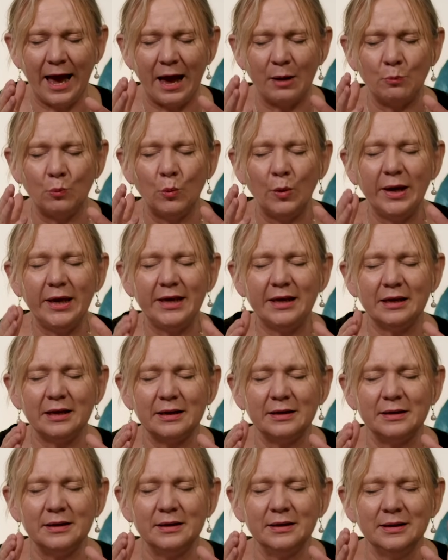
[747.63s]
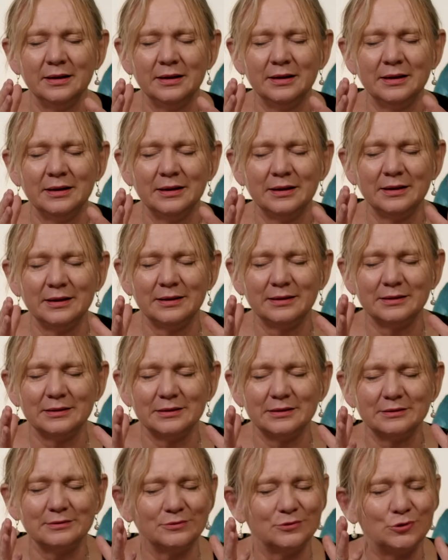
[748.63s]
And we can
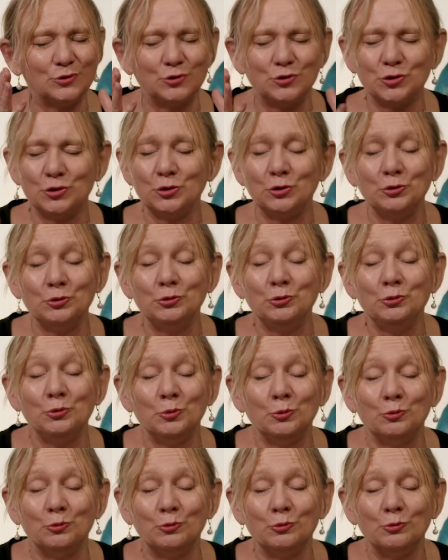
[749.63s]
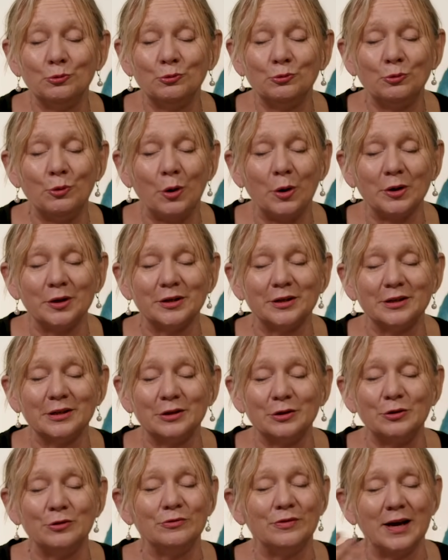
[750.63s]
do what
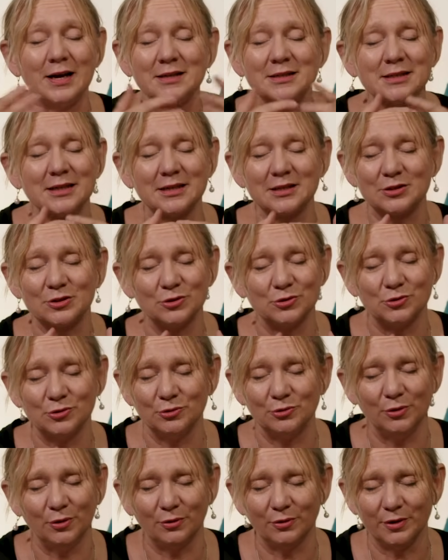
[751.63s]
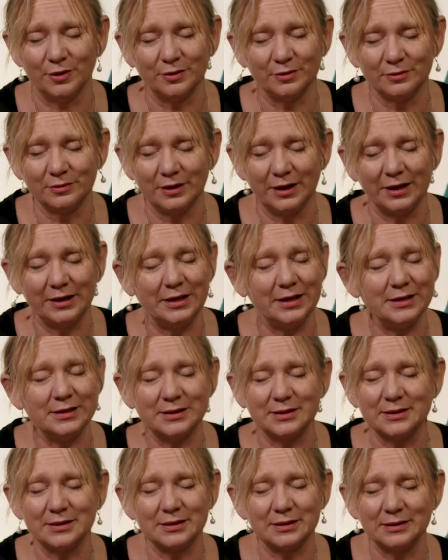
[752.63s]
You've asked us to do, Lord.
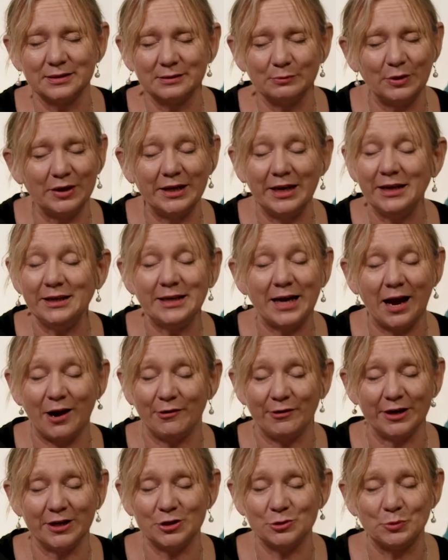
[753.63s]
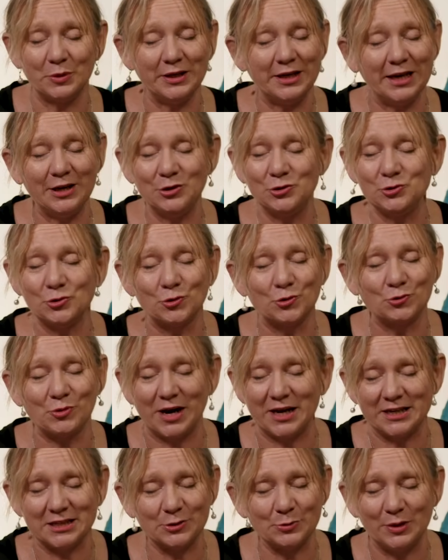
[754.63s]
We need courage. We need Your
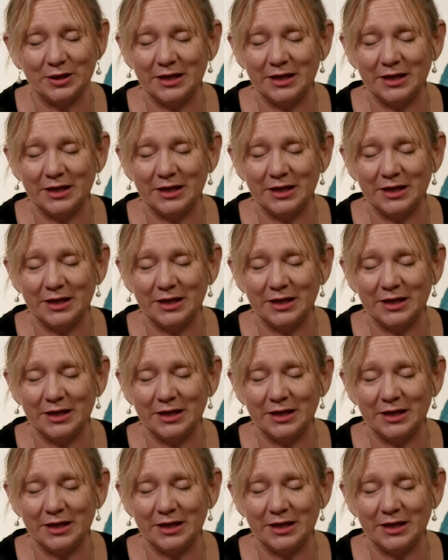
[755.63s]
grace.